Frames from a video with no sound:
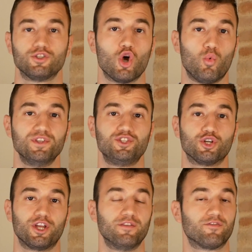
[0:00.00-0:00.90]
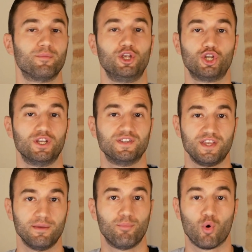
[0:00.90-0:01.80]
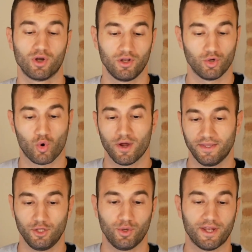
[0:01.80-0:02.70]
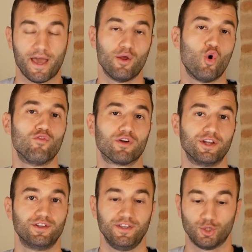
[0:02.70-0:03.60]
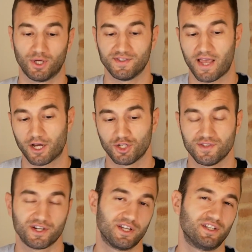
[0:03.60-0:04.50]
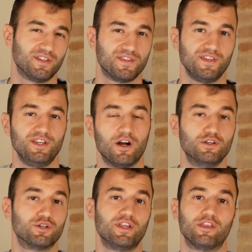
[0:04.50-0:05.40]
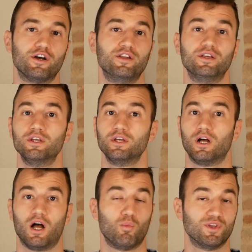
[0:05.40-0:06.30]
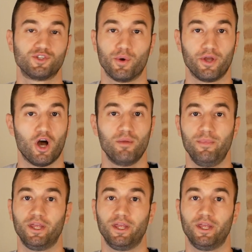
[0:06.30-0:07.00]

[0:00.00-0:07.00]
So once your information is imported into Koinly, you can head over into the transactions area to see underneath the hood uh, what's going on,